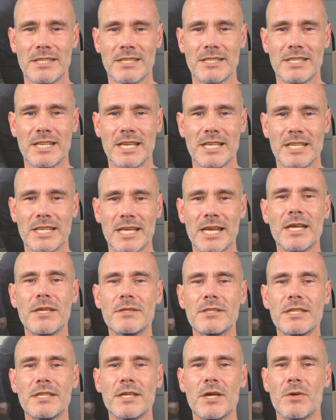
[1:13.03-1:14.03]
take care
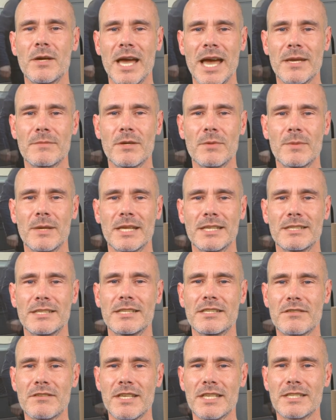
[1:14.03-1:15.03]
to note how the
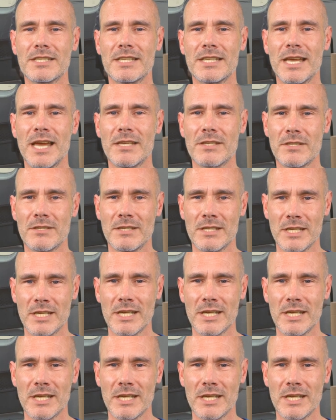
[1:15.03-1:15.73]
pieces fit together